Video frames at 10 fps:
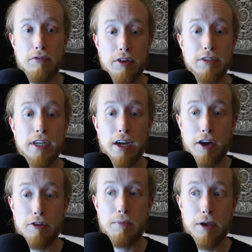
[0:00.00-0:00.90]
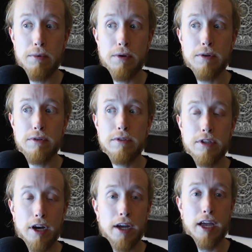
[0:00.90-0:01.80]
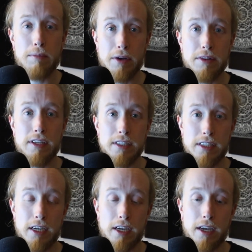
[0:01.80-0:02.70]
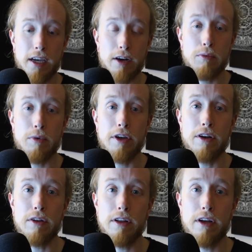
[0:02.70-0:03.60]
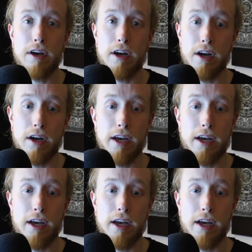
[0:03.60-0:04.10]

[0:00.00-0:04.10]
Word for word: feels like other people talking about this thing in a real uh,